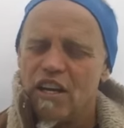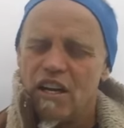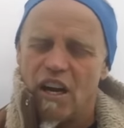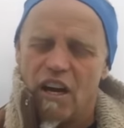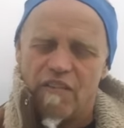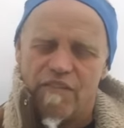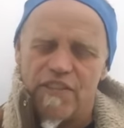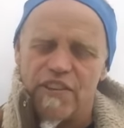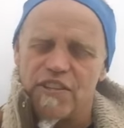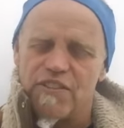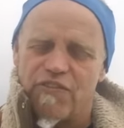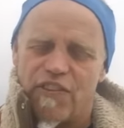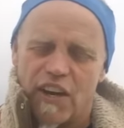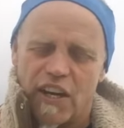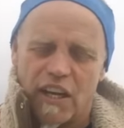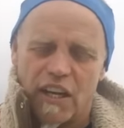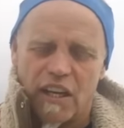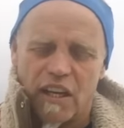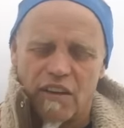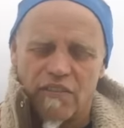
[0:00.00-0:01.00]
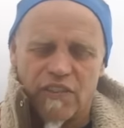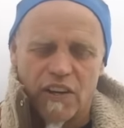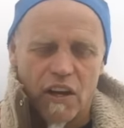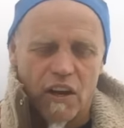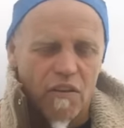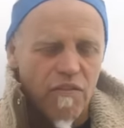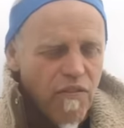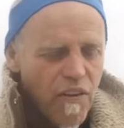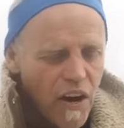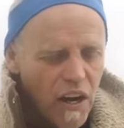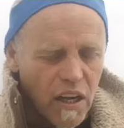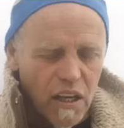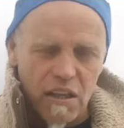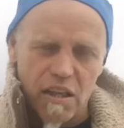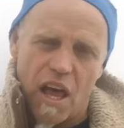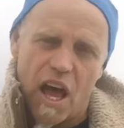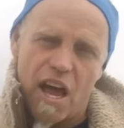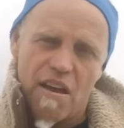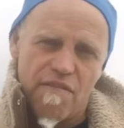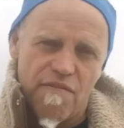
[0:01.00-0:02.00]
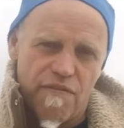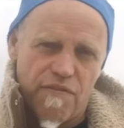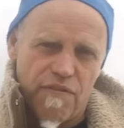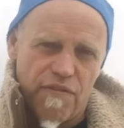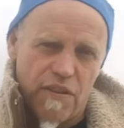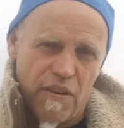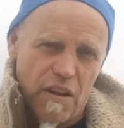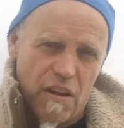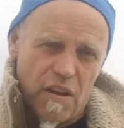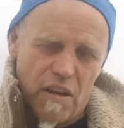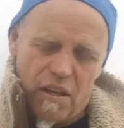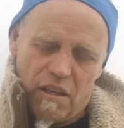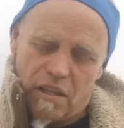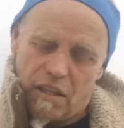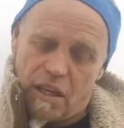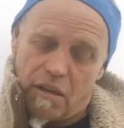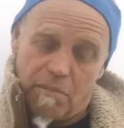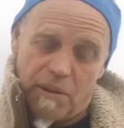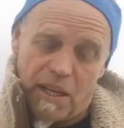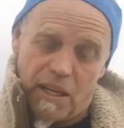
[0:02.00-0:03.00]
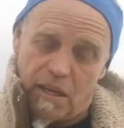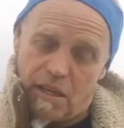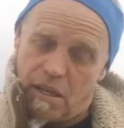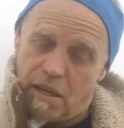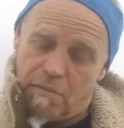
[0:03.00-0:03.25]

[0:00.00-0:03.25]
of this fucking gift called fucking life. Not me.